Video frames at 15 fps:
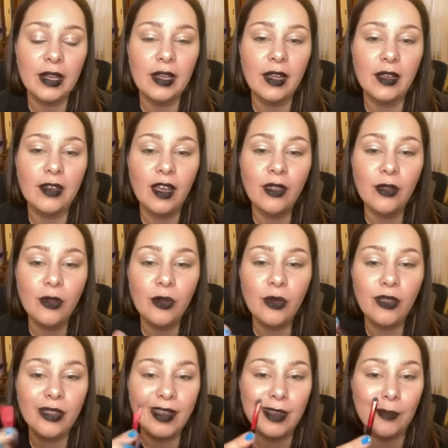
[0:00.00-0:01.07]
Another cool
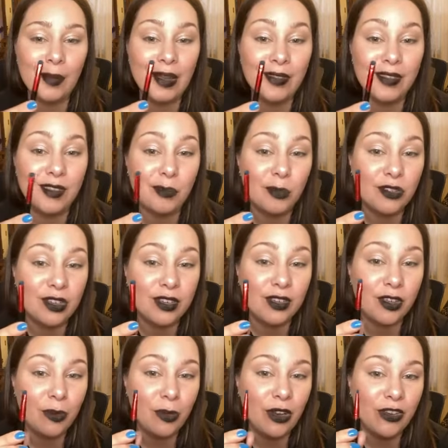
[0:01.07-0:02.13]
thing about this
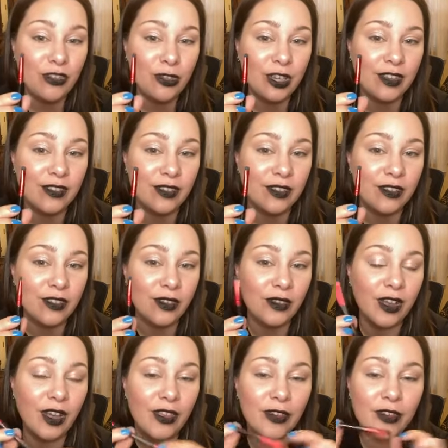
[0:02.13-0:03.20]
particular brush is this little
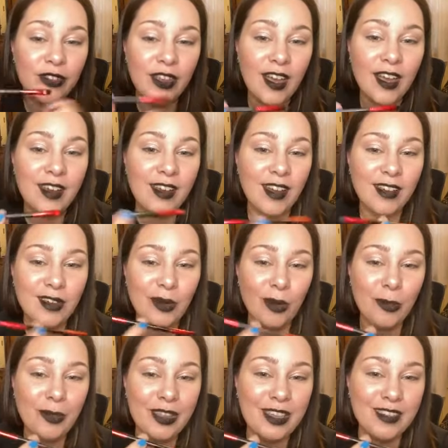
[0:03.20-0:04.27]
other side. I
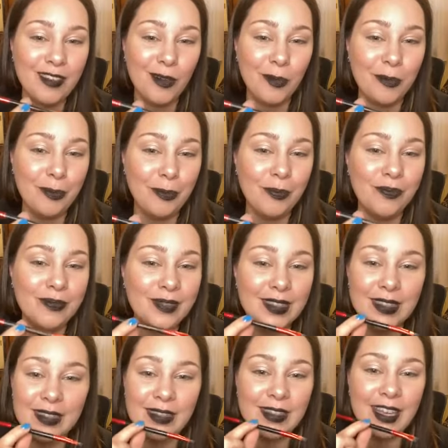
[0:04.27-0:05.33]
normally don't,
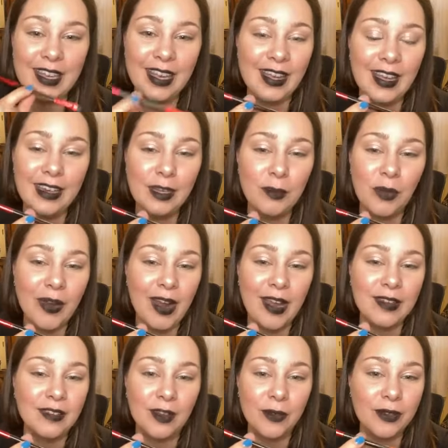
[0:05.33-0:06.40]
like anymore, I
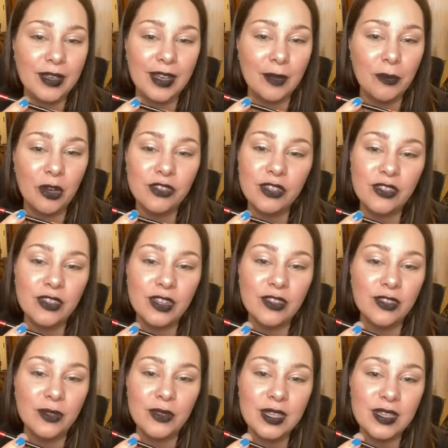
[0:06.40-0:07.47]
don't get brushes that
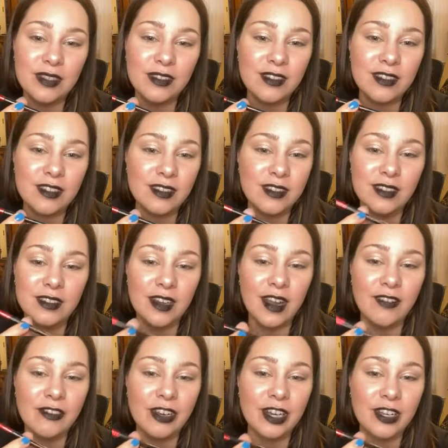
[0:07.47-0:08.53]
do this just because it's
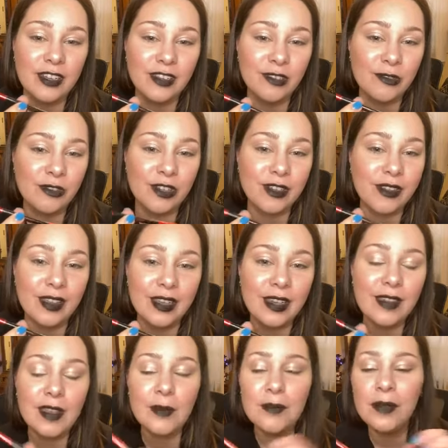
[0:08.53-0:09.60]
not very good for cleaning
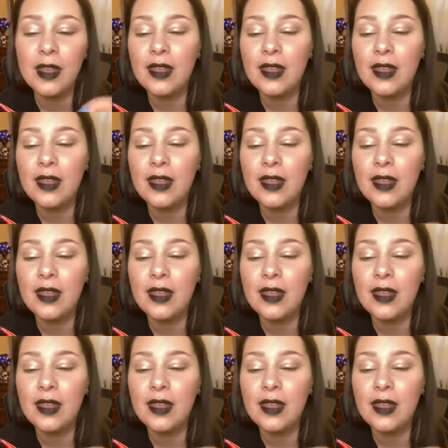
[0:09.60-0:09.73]
them.